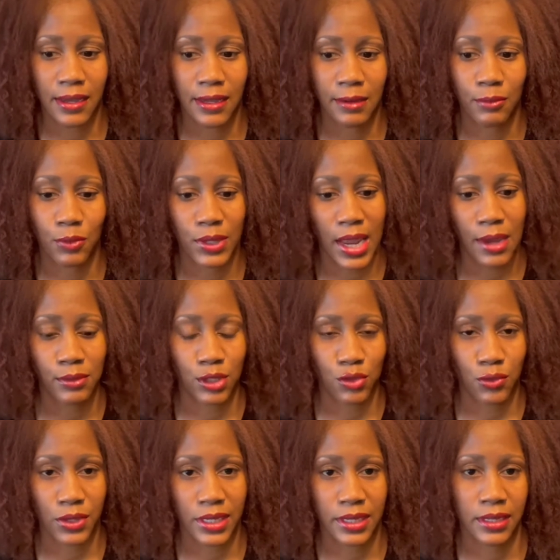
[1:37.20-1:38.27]
when I was
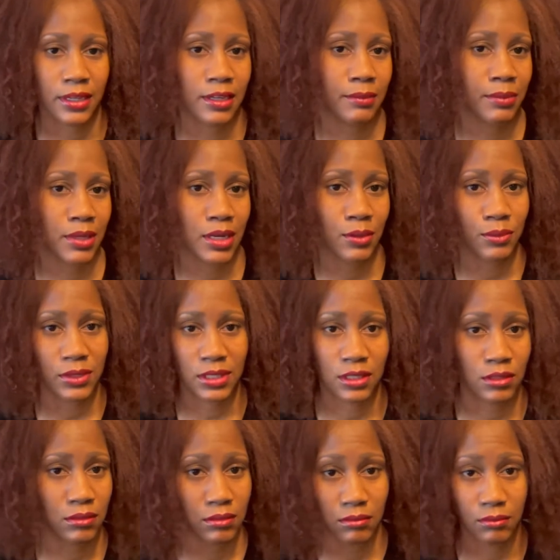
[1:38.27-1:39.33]
growing up,
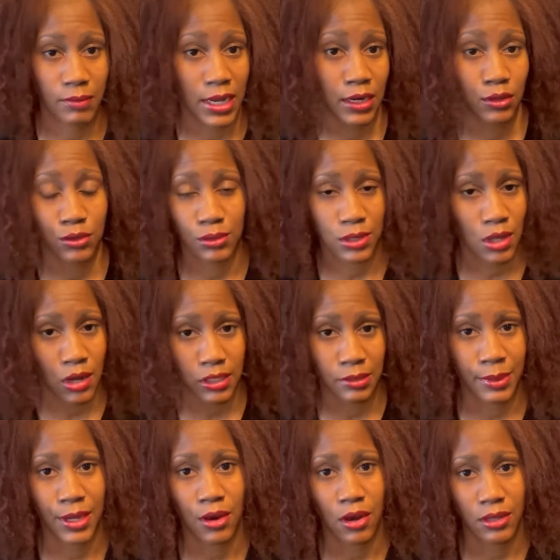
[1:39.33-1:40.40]
my nose was talked
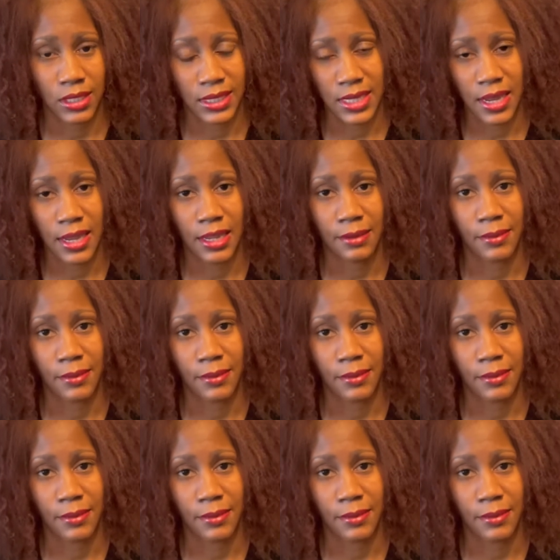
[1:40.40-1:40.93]
about all the time.